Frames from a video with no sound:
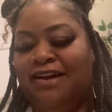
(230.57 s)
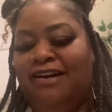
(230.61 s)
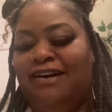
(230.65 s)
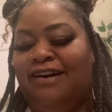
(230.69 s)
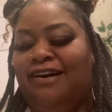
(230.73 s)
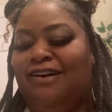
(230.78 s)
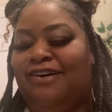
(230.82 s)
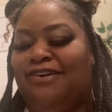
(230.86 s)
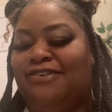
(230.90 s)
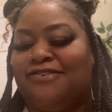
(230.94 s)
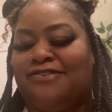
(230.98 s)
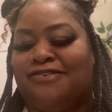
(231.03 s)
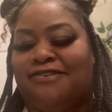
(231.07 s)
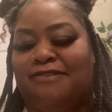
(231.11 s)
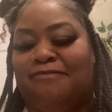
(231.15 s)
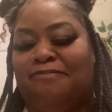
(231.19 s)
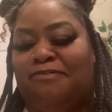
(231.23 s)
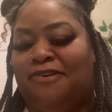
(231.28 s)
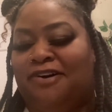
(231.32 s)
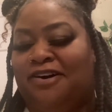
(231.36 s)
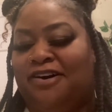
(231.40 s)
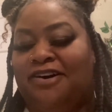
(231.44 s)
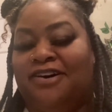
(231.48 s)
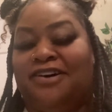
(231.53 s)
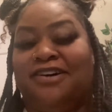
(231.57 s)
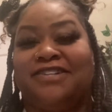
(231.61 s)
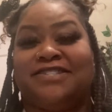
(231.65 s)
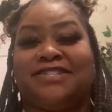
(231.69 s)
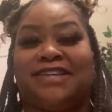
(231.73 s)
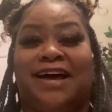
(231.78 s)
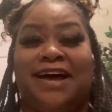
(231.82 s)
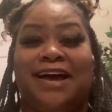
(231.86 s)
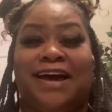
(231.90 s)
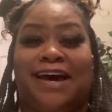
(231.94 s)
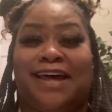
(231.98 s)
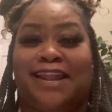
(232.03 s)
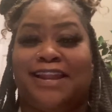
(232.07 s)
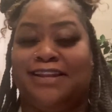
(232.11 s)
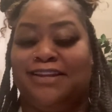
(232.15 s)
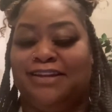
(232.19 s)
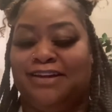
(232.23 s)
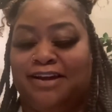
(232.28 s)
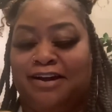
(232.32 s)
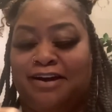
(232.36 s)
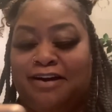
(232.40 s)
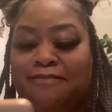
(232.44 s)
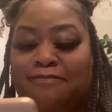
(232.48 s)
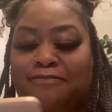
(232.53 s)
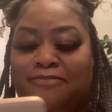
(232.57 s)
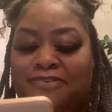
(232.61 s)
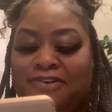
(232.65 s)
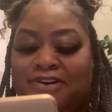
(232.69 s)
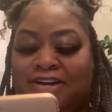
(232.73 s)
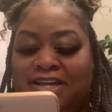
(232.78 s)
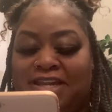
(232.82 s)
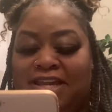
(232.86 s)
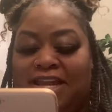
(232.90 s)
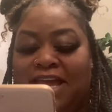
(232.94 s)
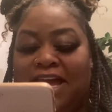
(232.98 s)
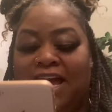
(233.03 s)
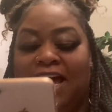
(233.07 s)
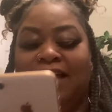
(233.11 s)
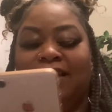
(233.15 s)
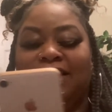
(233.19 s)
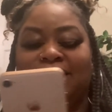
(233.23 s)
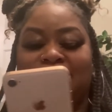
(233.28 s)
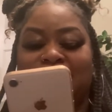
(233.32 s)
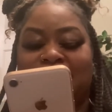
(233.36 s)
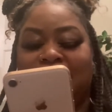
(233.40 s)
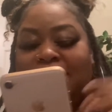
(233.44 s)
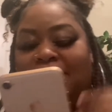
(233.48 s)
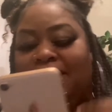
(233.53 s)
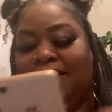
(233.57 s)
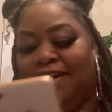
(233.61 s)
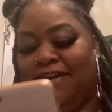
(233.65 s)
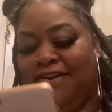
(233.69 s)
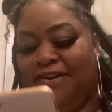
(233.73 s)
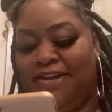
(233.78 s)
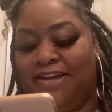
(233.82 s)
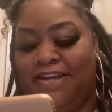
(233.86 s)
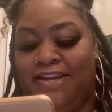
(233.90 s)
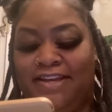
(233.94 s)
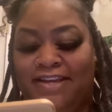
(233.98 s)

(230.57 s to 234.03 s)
Hold on, pause. I got to look up Morgan and Allison Carey.